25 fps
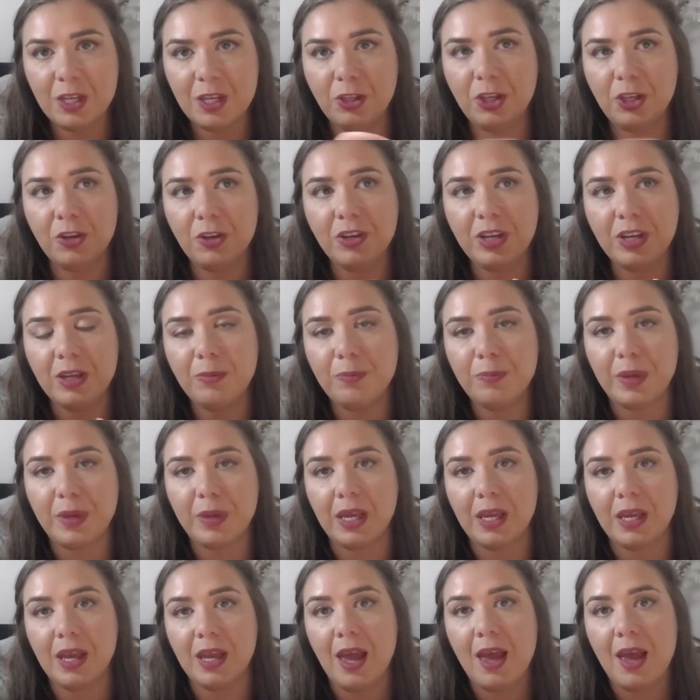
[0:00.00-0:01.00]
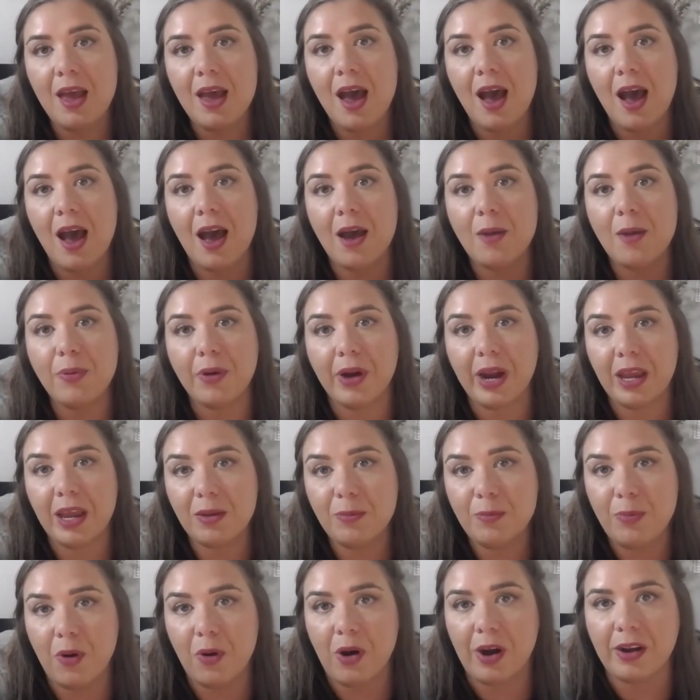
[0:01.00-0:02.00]
you can be a
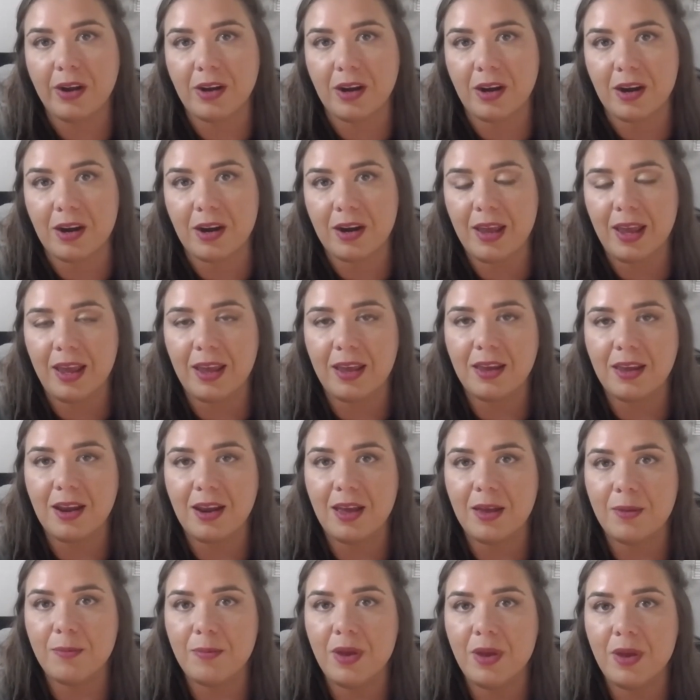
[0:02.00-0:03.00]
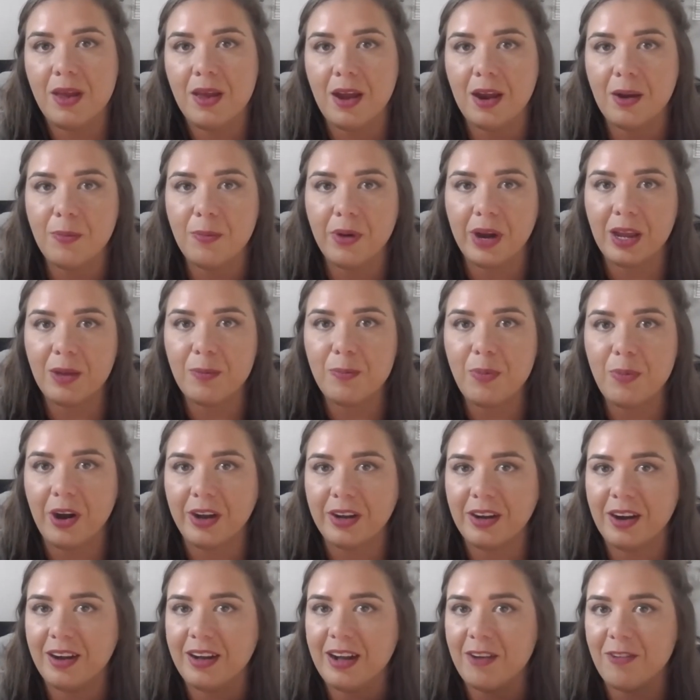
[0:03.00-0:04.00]
brand partner, and a brand
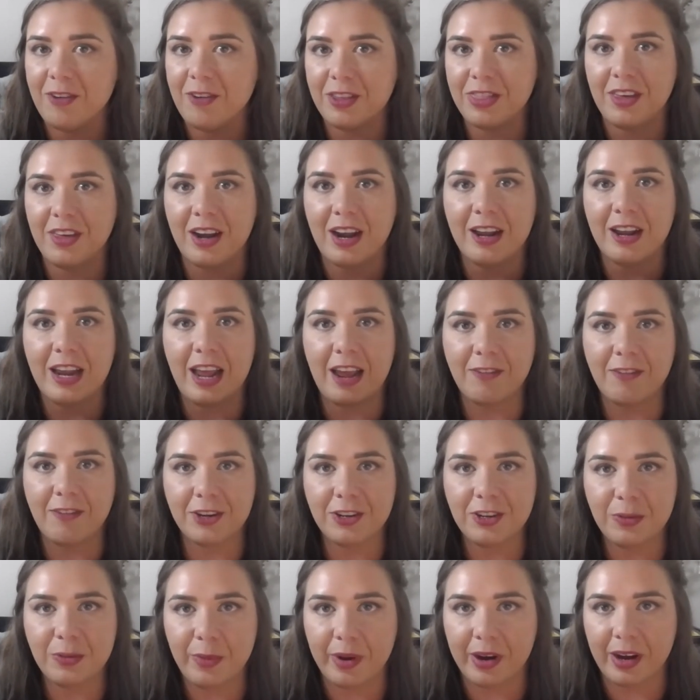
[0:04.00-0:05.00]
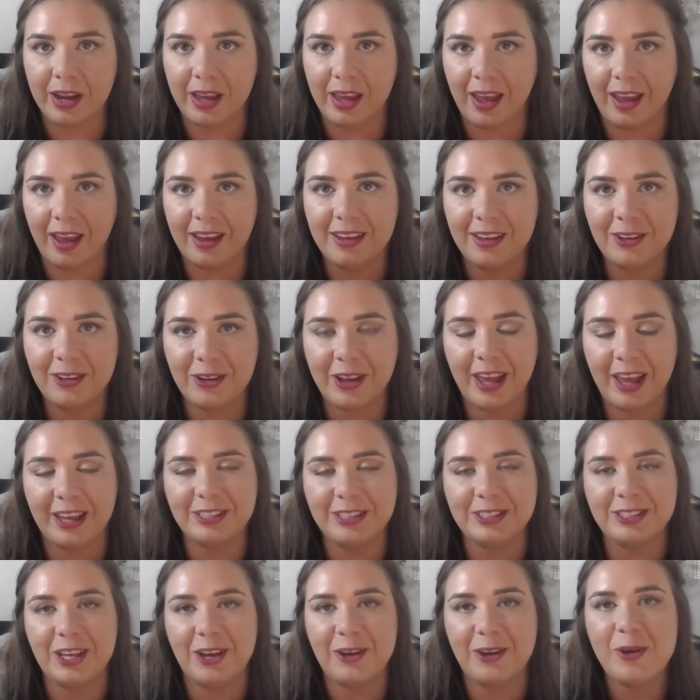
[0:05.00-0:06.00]
partner, I never thought I'd ever do Mary Kay. Okay,
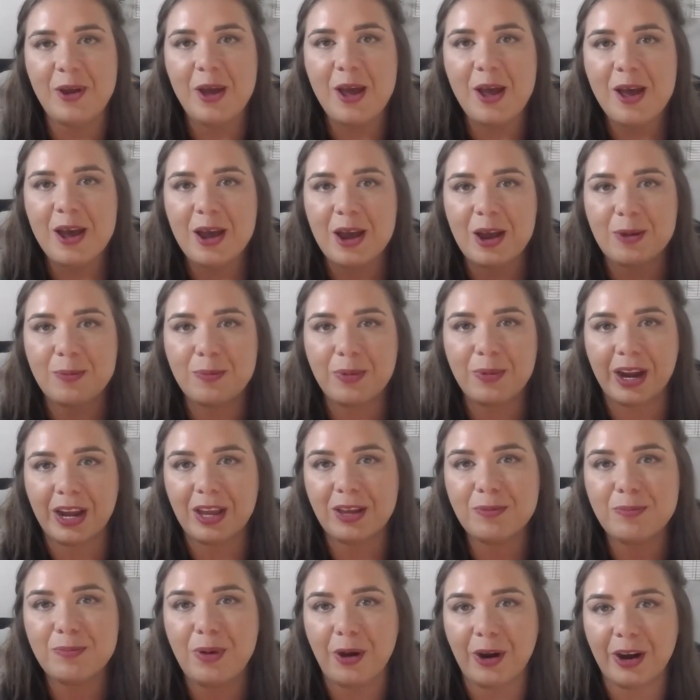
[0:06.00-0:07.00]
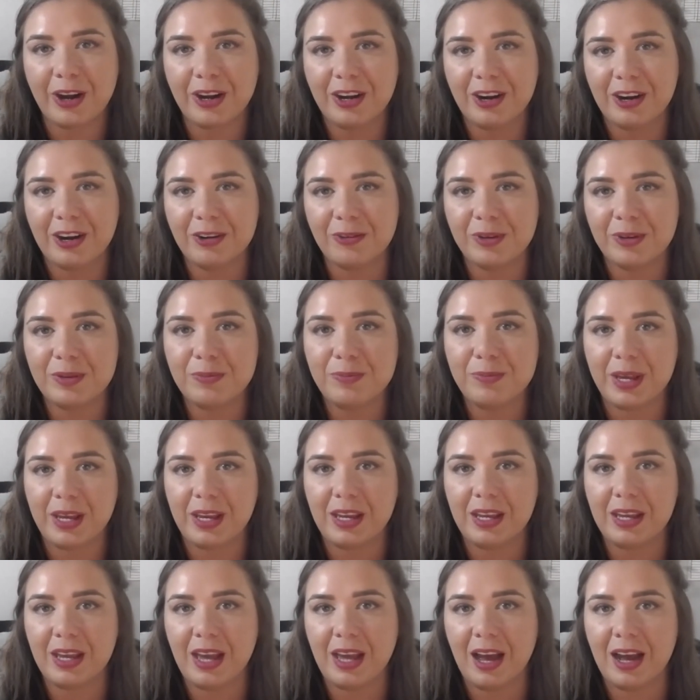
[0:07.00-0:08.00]
so a brand partner would
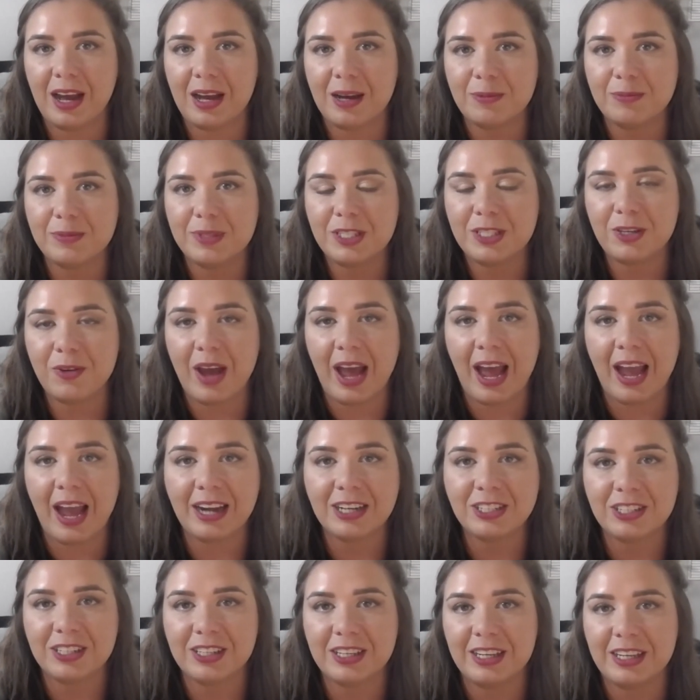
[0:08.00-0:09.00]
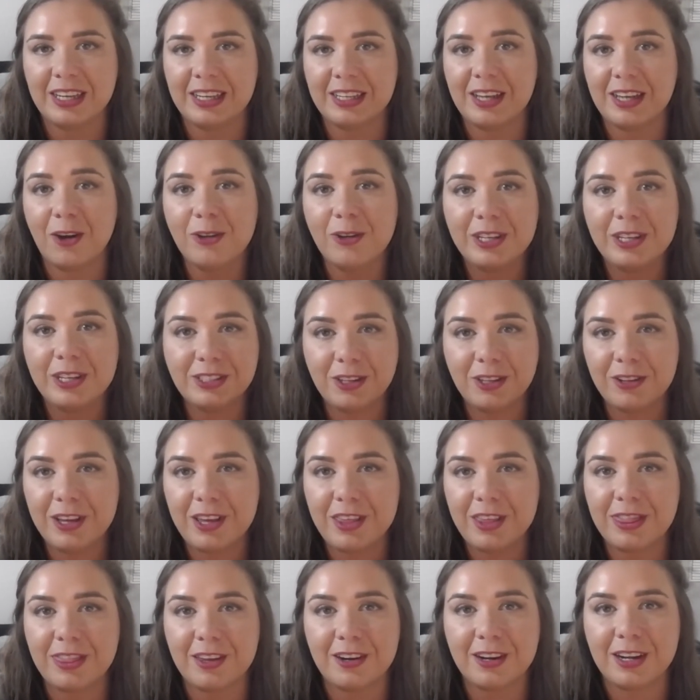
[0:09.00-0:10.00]
be to actually, it's
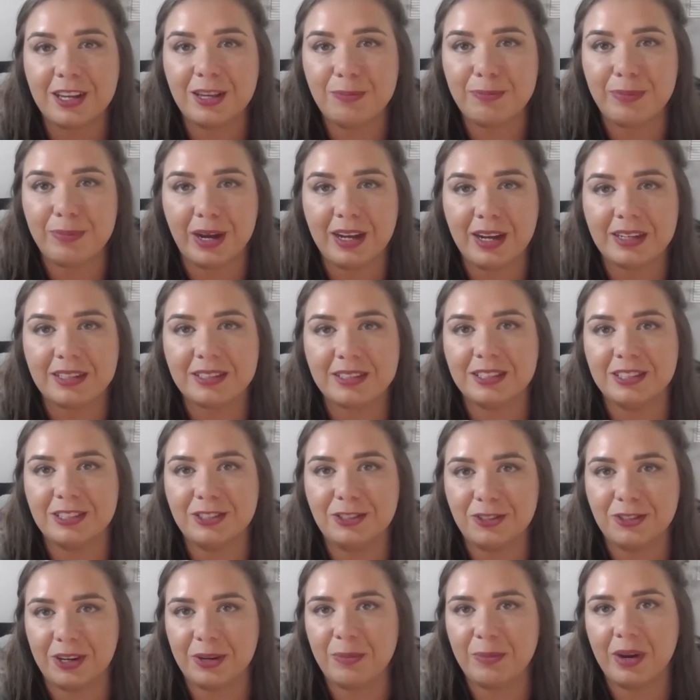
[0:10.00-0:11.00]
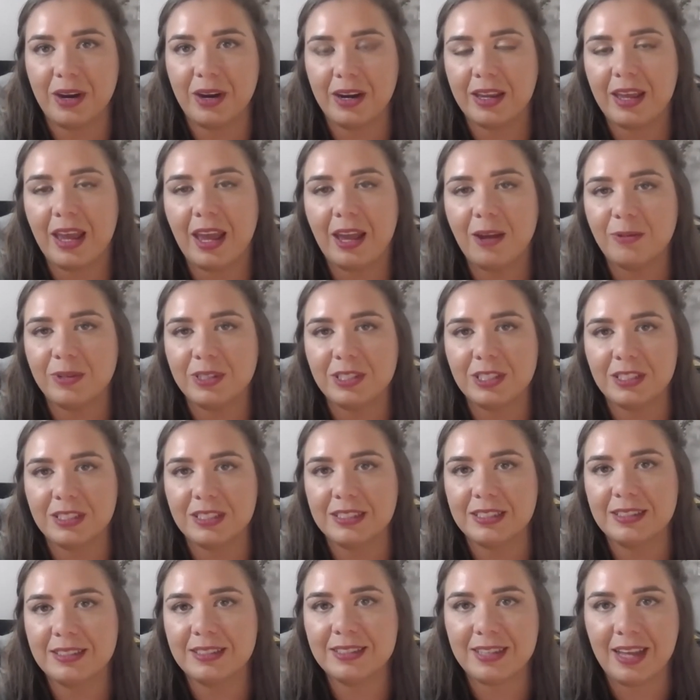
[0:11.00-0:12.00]
only $30 to join Mary Kay, which is
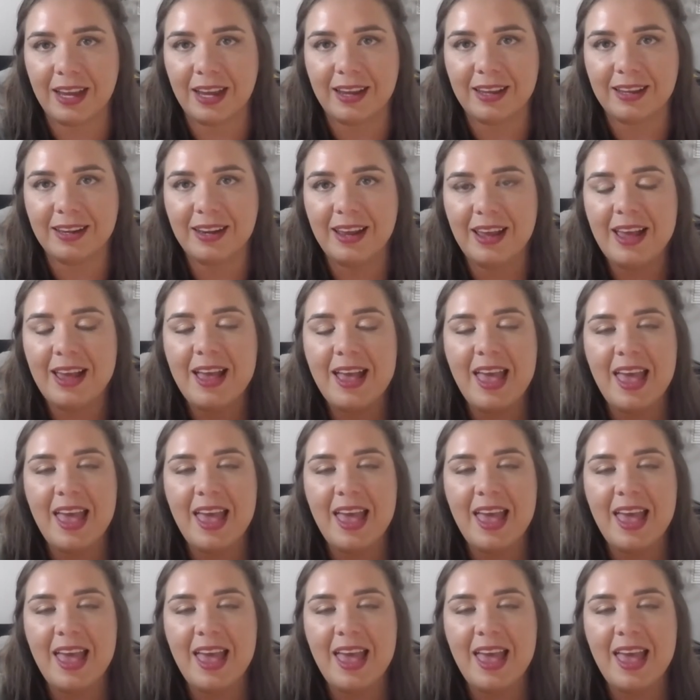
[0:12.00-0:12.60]
insane.